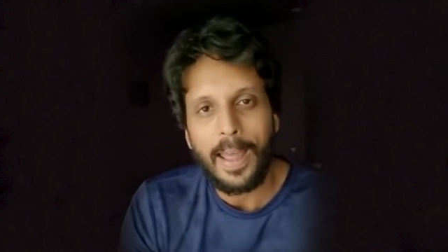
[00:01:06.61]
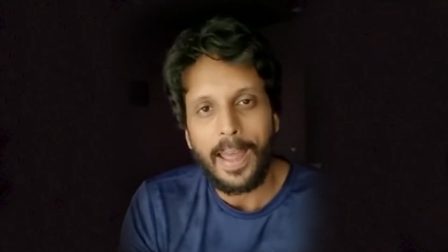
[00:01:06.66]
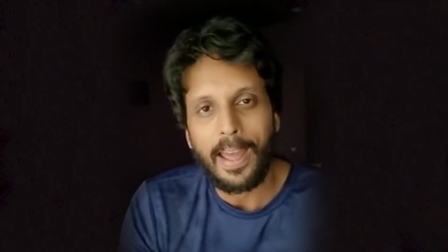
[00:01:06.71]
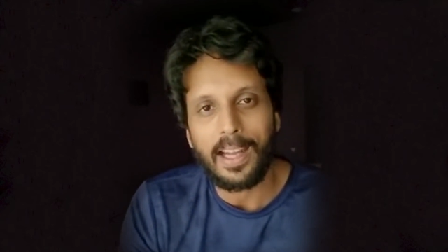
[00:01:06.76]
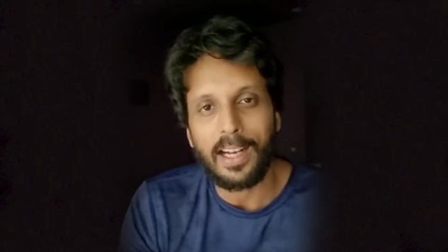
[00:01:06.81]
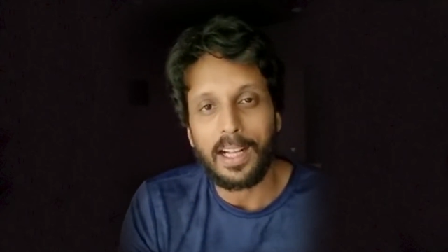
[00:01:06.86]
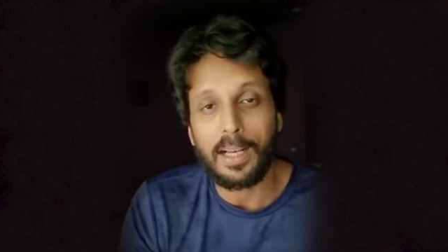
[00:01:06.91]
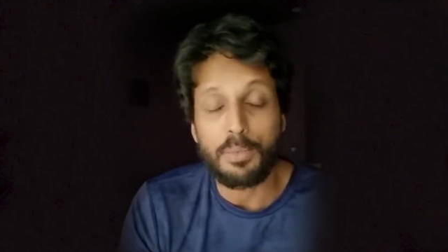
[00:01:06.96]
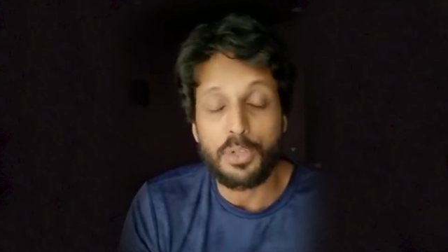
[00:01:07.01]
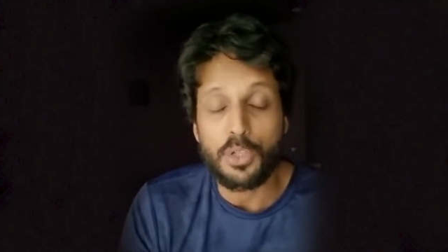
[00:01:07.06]
And
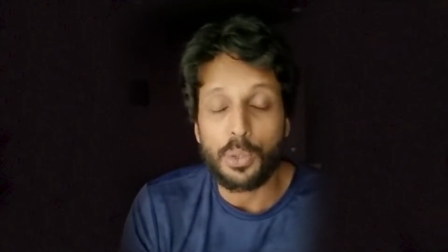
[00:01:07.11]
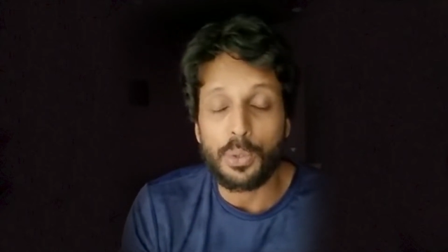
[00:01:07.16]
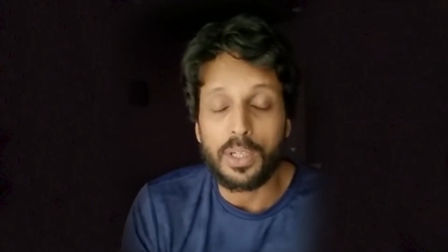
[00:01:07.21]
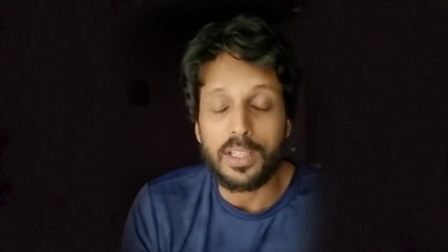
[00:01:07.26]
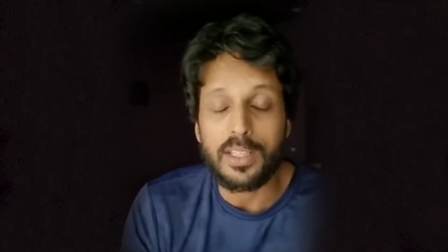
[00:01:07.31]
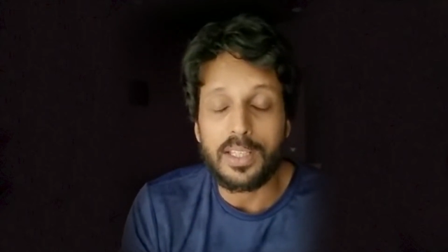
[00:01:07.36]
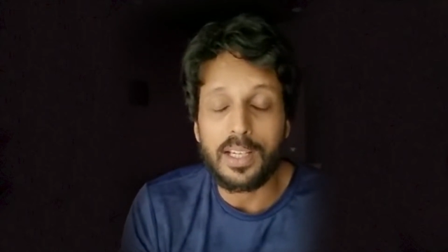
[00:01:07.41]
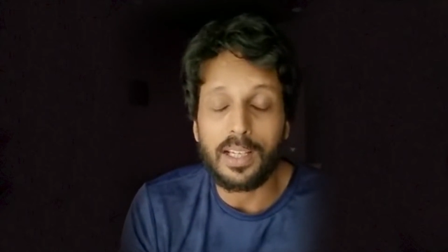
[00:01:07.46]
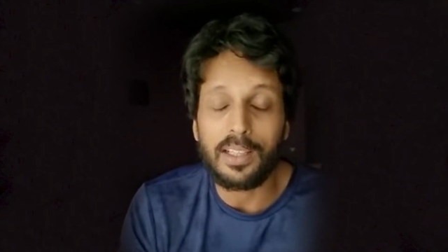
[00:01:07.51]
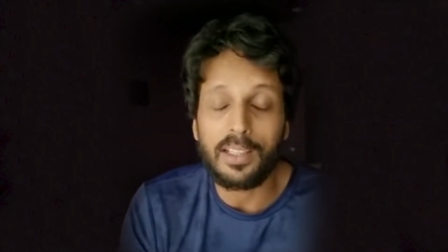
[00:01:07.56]
I'm so
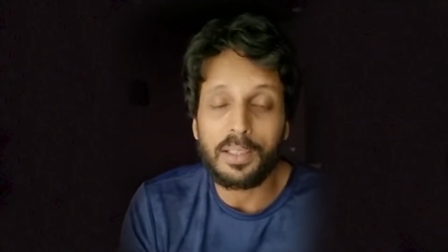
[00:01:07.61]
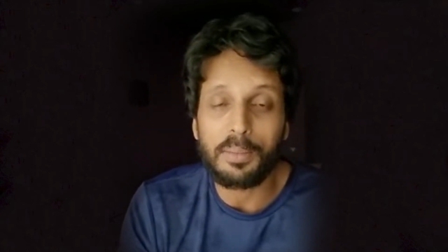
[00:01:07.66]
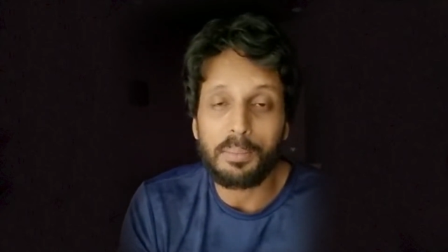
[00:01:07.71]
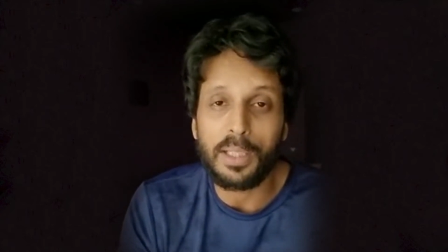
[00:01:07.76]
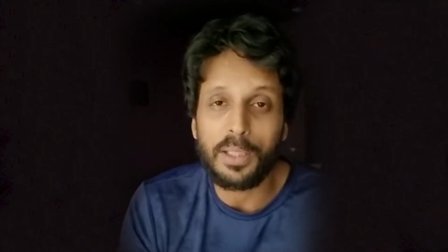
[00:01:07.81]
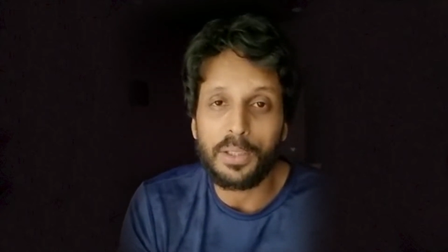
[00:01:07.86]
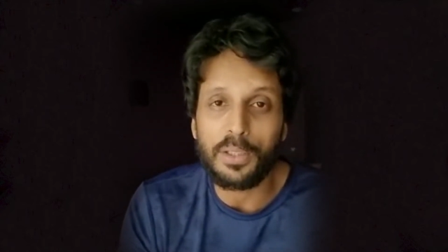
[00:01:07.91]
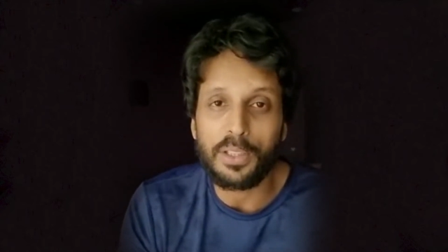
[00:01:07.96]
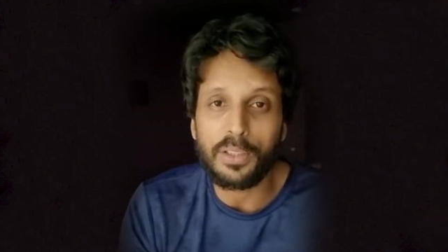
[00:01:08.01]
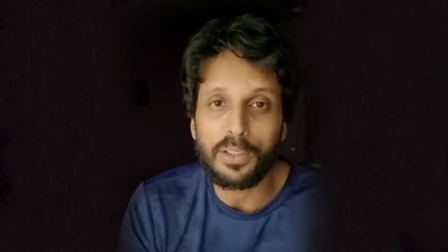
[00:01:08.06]
excited
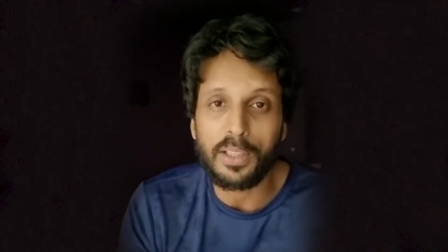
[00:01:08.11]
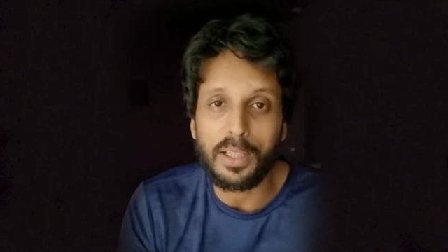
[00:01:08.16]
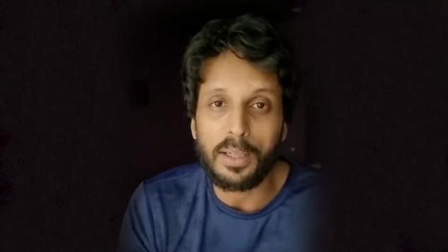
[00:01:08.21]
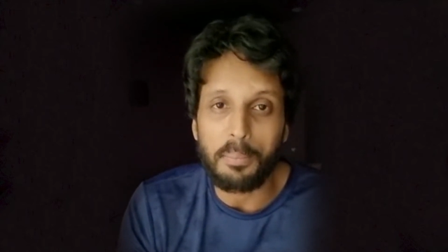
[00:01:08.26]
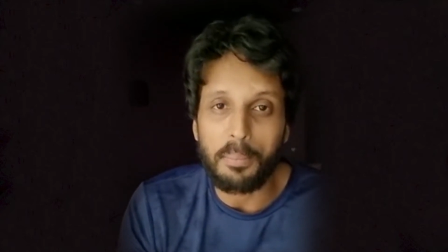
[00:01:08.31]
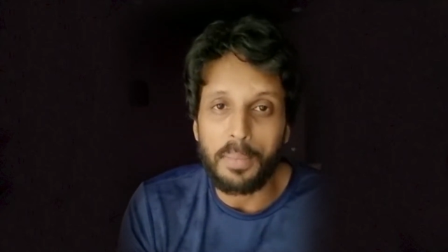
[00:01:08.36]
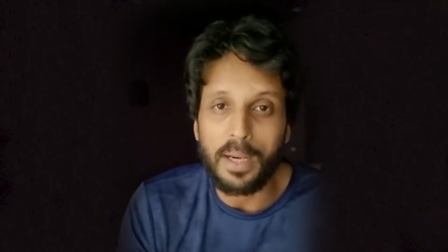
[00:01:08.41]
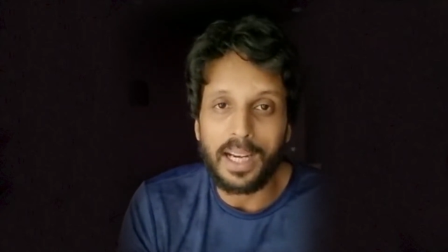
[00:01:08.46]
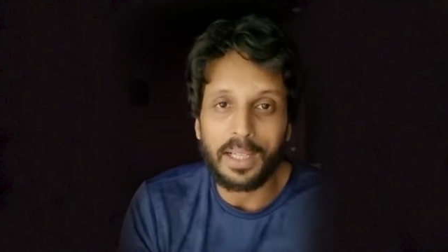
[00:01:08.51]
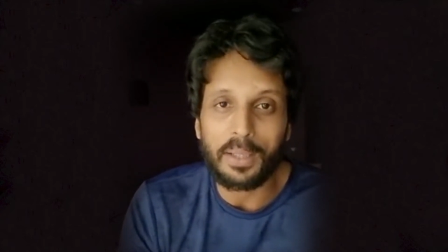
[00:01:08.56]
about your
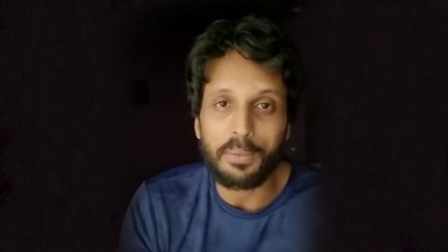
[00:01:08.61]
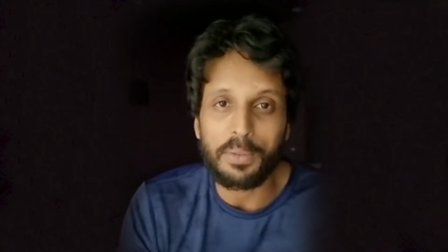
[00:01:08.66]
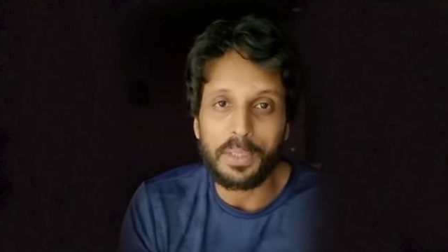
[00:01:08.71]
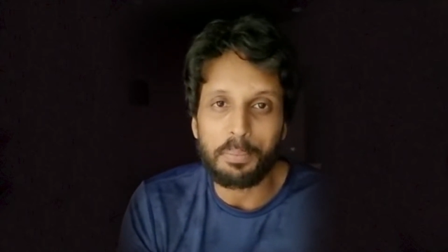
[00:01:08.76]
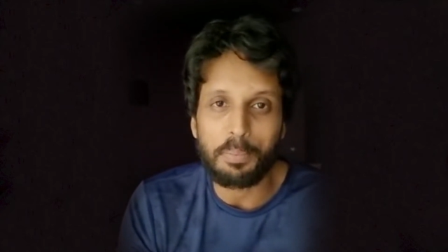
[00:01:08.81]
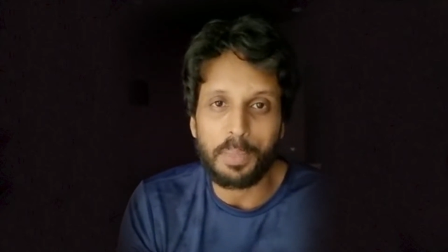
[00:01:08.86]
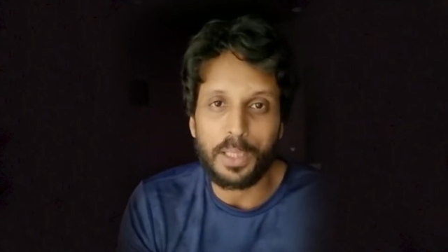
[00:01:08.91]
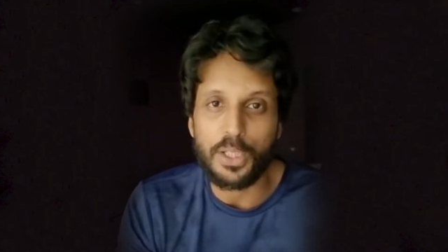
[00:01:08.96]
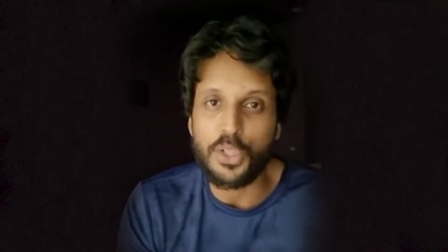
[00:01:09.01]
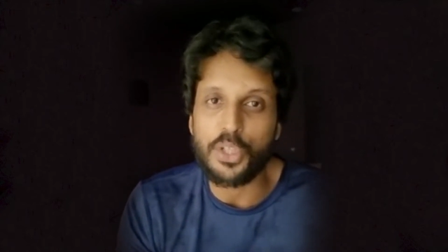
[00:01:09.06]
comeback with
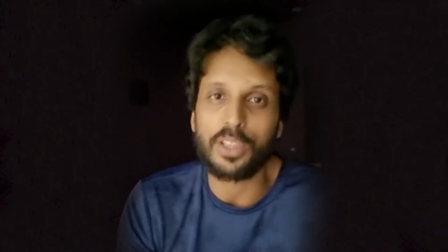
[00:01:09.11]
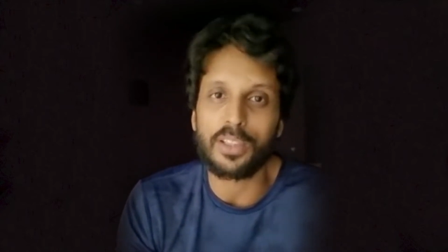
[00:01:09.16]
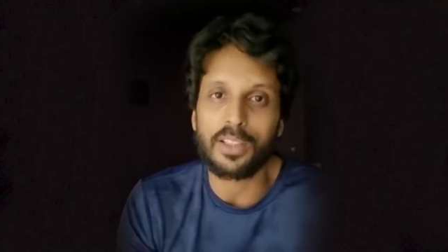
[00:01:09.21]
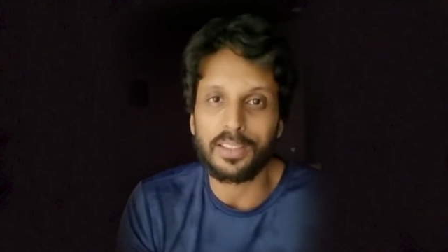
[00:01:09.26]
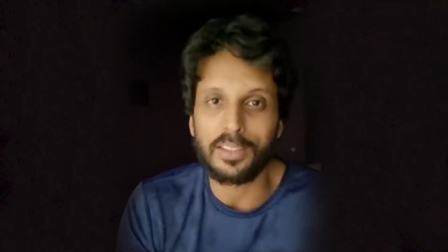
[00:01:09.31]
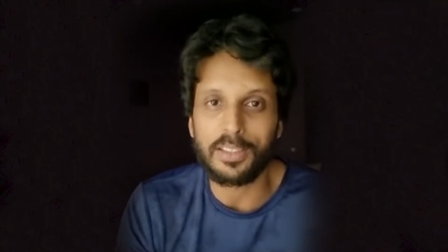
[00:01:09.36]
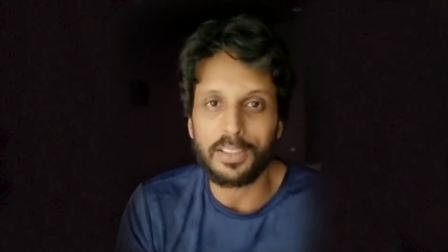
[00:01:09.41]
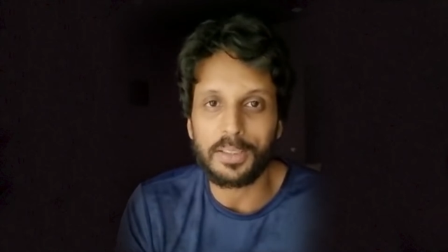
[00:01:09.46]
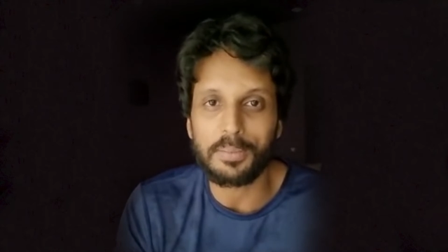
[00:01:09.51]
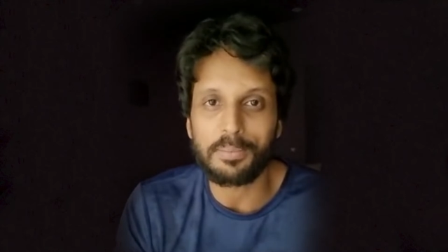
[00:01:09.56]

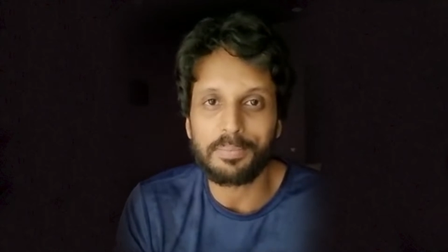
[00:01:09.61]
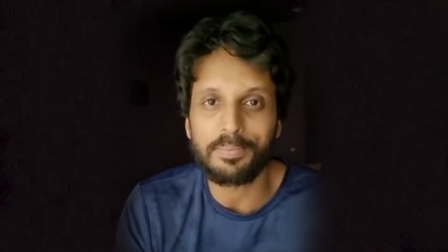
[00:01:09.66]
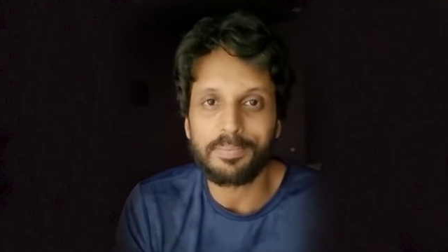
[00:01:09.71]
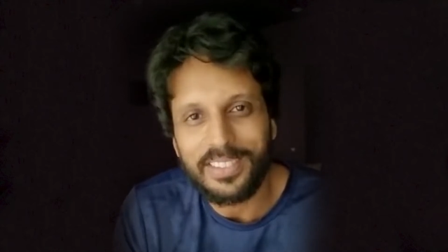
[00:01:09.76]
Panchatantram.